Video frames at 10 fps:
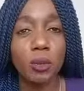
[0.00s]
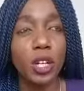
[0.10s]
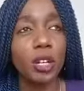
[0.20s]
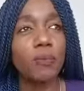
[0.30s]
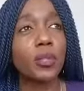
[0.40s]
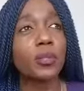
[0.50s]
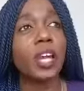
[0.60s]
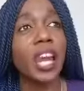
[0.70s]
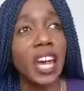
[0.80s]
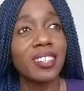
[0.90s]
What if you
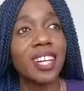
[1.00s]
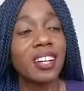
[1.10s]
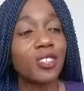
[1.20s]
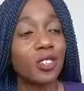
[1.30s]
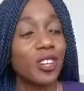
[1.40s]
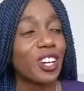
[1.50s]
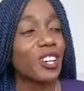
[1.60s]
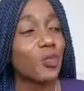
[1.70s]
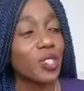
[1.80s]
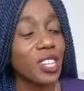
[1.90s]
let down? You know,
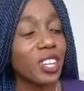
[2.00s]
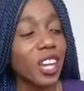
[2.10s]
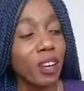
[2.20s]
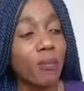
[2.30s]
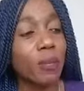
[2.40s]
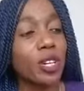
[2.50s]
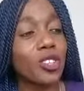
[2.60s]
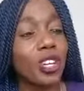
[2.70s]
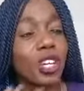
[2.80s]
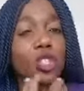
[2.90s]
we're singing that
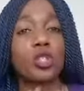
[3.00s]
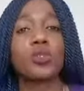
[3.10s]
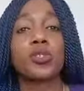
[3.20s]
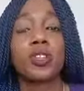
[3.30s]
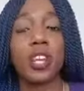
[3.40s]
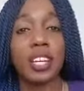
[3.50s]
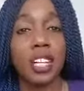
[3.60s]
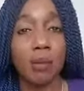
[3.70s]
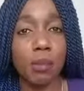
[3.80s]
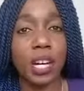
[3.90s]
affirmation I choose to let
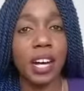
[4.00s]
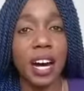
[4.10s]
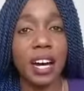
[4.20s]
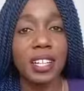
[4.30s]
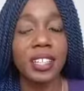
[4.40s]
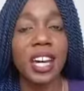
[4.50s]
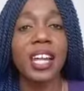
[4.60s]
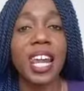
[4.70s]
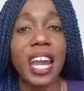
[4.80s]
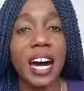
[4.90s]
down my guard and
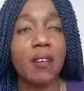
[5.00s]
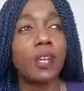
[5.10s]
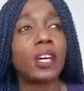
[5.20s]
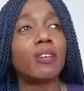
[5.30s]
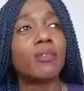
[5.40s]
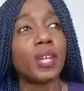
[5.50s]
allow love